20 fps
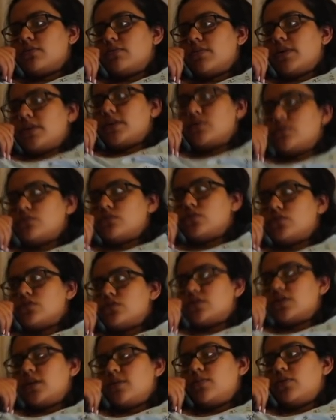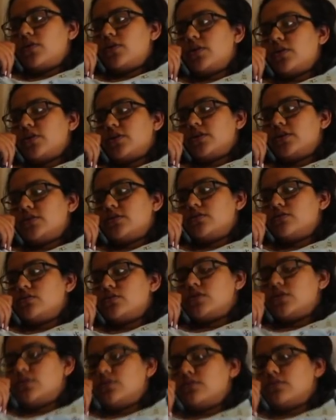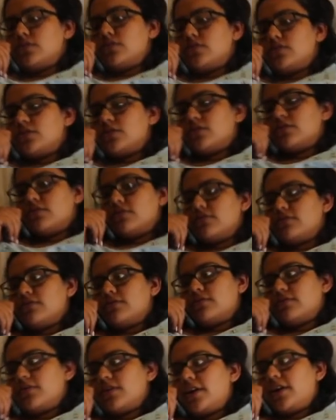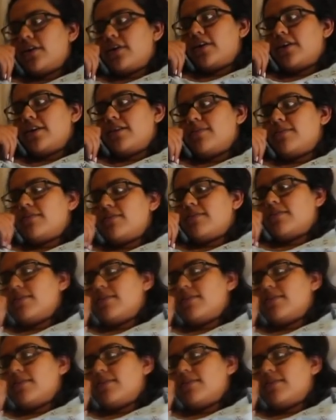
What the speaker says: well, might as well just keep you here and induce you. And so here I am.